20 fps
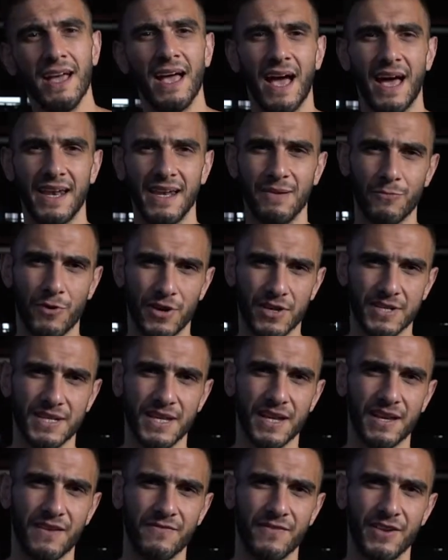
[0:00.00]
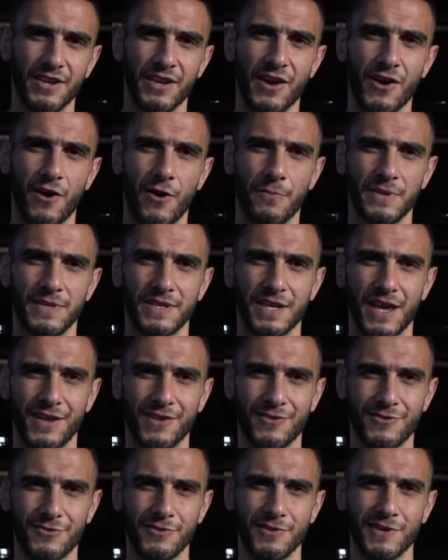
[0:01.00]
and in my second video, I'll be taking
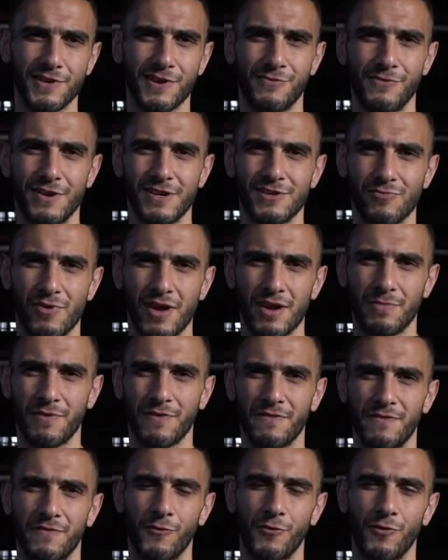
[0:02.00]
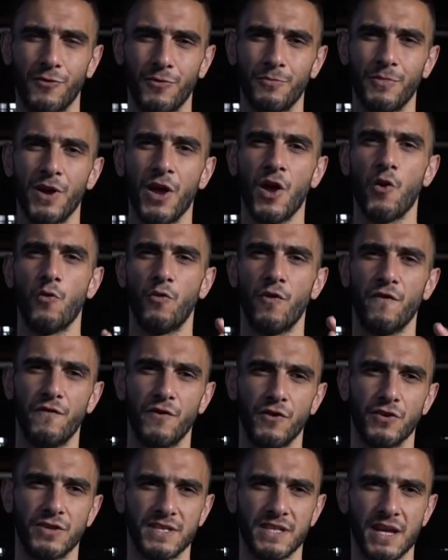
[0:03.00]
you through the correct way to perform
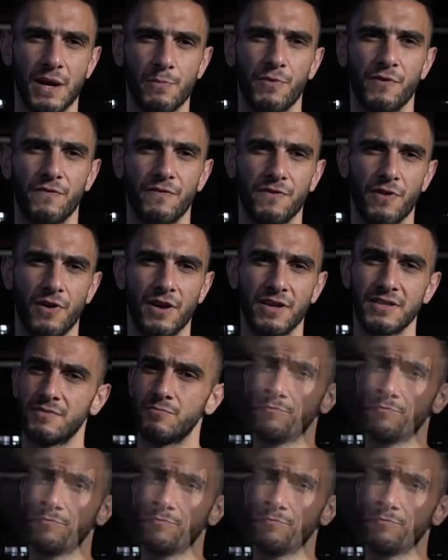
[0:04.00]
reverse dumbbell flies.